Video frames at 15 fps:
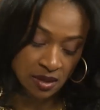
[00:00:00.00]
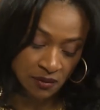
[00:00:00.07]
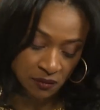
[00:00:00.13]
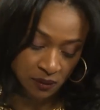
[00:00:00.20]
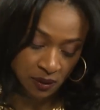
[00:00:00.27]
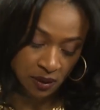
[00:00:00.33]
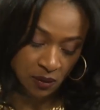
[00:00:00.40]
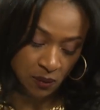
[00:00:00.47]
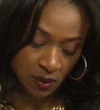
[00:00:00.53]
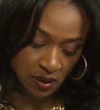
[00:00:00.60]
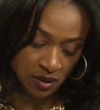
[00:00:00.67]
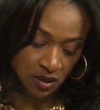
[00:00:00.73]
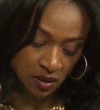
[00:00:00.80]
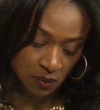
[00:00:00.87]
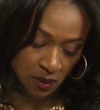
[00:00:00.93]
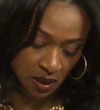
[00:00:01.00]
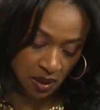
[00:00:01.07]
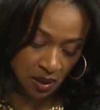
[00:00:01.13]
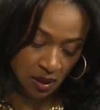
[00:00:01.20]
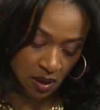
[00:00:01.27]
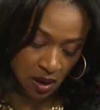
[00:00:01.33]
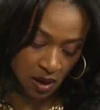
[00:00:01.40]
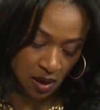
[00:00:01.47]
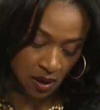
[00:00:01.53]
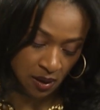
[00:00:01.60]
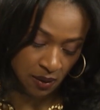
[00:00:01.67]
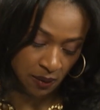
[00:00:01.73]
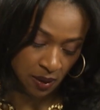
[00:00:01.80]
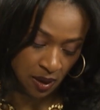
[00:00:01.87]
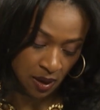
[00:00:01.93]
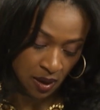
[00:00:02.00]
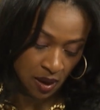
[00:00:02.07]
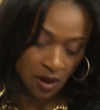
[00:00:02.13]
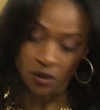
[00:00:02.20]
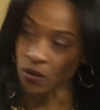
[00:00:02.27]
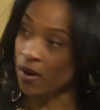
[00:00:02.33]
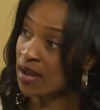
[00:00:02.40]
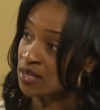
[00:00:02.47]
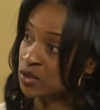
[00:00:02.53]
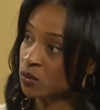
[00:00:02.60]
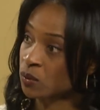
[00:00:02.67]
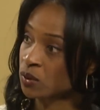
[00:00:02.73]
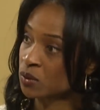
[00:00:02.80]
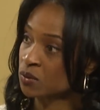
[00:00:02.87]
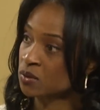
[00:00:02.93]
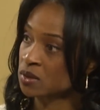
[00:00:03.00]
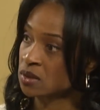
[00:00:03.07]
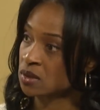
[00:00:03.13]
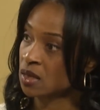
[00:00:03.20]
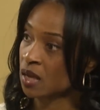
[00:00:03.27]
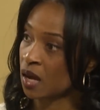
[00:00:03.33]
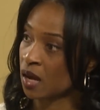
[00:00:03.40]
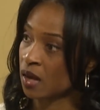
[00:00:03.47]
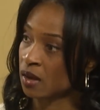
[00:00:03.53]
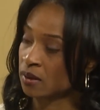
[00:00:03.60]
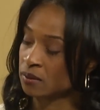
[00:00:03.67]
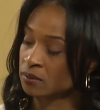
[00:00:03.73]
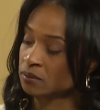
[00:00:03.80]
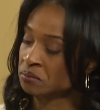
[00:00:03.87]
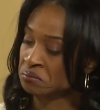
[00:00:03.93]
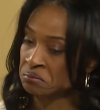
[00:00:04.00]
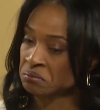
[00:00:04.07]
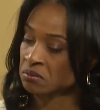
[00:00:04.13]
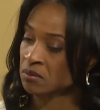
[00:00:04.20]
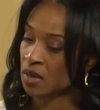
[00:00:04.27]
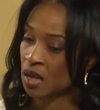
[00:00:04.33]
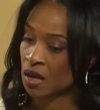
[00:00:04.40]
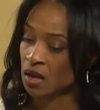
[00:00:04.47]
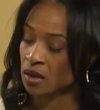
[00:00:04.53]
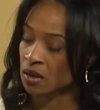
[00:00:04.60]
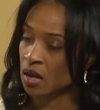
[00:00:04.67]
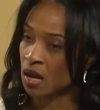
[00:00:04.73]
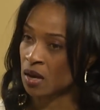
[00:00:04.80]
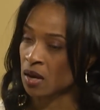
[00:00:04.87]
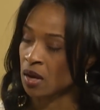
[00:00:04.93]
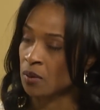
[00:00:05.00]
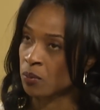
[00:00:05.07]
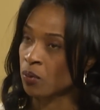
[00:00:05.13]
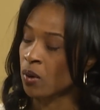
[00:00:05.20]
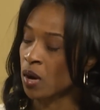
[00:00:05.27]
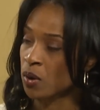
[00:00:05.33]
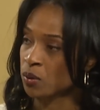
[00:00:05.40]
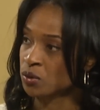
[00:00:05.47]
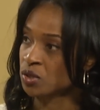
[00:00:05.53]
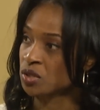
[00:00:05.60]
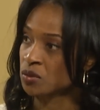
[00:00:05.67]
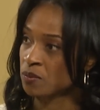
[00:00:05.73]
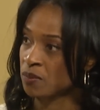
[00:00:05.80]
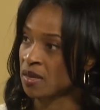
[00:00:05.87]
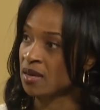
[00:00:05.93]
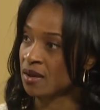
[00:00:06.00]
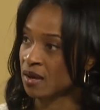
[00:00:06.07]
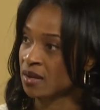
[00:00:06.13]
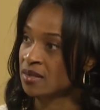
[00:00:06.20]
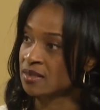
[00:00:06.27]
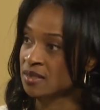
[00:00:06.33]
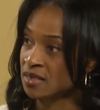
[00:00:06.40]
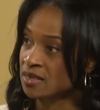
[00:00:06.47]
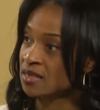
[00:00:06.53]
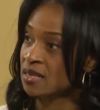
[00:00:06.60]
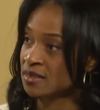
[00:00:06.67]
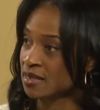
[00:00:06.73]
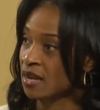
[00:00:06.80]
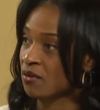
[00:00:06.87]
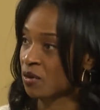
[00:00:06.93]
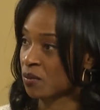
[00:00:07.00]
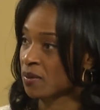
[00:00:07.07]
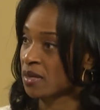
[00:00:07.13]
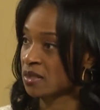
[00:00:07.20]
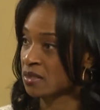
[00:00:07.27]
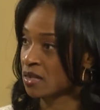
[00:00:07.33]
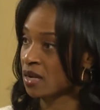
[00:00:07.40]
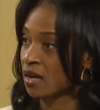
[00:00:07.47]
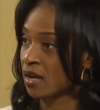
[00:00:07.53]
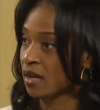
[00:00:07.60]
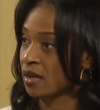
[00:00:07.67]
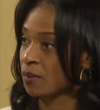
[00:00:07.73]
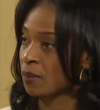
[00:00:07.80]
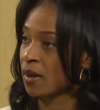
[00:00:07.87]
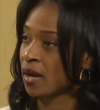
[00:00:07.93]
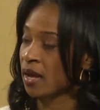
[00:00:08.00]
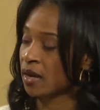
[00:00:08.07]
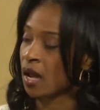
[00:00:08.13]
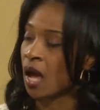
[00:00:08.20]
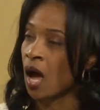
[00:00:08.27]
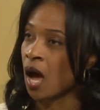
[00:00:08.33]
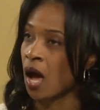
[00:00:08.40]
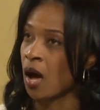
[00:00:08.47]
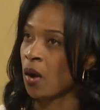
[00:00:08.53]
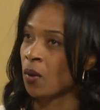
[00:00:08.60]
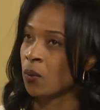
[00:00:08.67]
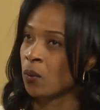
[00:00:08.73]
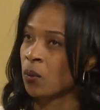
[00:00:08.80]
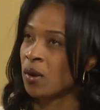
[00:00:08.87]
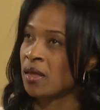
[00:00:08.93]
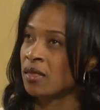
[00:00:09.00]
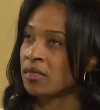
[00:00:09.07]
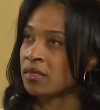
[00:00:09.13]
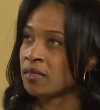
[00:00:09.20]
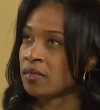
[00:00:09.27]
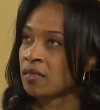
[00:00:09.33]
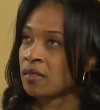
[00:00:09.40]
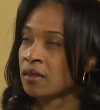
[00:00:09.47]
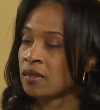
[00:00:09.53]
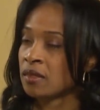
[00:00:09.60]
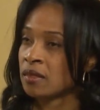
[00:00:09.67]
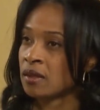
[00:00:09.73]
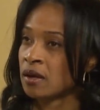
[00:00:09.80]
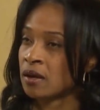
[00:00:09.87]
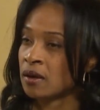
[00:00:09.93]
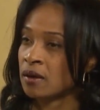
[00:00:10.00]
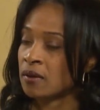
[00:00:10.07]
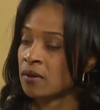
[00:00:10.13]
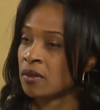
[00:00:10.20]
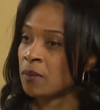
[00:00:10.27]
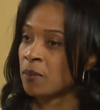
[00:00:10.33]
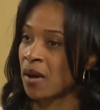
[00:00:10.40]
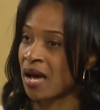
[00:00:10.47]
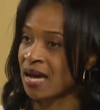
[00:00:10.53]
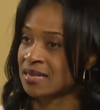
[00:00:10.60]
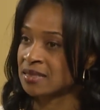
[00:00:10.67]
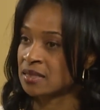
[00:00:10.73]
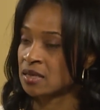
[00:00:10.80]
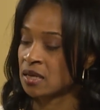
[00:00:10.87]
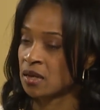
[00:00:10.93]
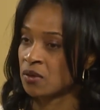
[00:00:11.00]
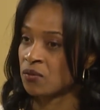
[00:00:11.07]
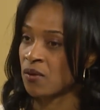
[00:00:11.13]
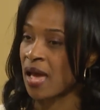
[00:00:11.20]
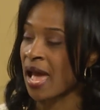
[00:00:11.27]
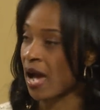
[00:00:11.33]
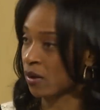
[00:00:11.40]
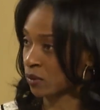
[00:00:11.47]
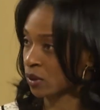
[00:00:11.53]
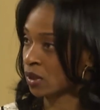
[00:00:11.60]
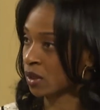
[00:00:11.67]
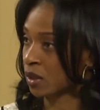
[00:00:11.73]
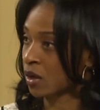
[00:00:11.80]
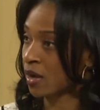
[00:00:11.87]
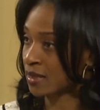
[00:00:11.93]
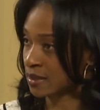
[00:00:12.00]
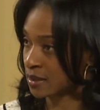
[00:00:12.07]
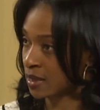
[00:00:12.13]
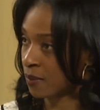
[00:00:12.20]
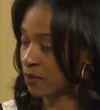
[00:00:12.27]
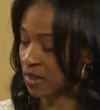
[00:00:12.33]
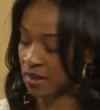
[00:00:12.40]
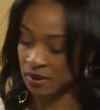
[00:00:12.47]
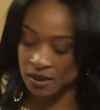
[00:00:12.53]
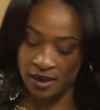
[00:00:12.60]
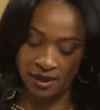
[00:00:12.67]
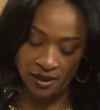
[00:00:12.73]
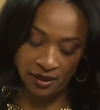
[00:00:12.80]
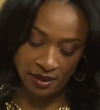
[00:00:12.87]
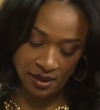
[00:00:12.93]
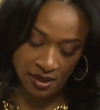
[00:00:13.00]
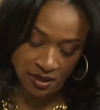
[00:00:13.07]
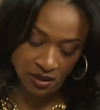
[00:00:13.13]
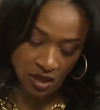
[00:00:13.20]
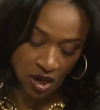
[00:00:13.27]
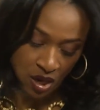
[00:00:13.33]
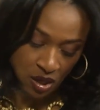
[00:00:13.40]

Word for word: definitely going to be uh, a grassroots um, uh, approach because this has never been done, but uh, with the, the, the positive outlook on something like this.